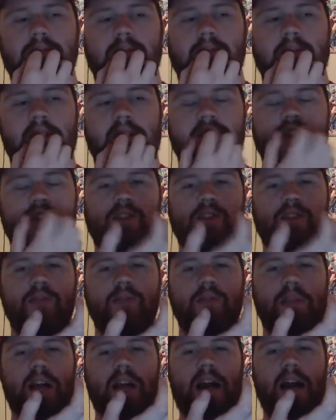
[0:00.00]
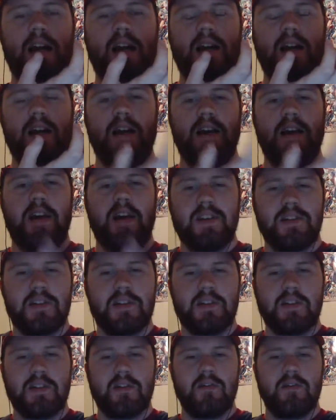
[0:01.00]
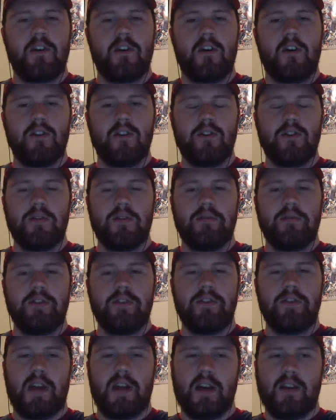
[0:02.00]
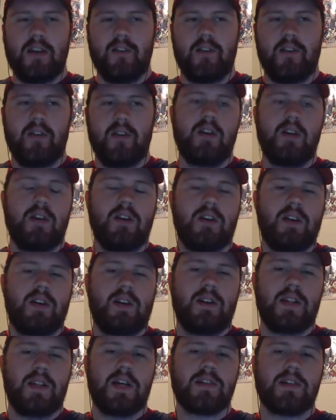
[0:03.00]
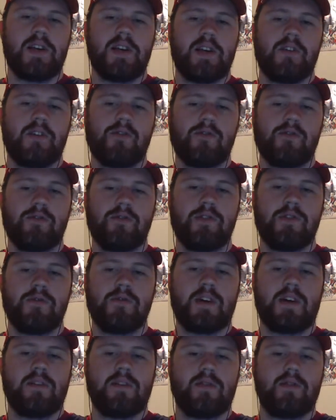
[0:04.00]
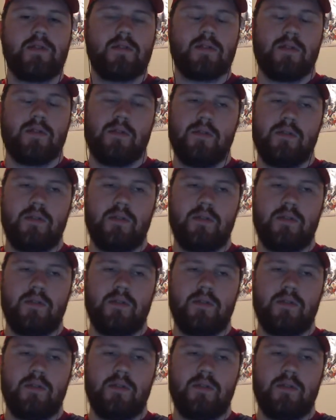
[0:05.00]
Manchester Black, I guess, is an ongoing villain now, and that's like early 2000s.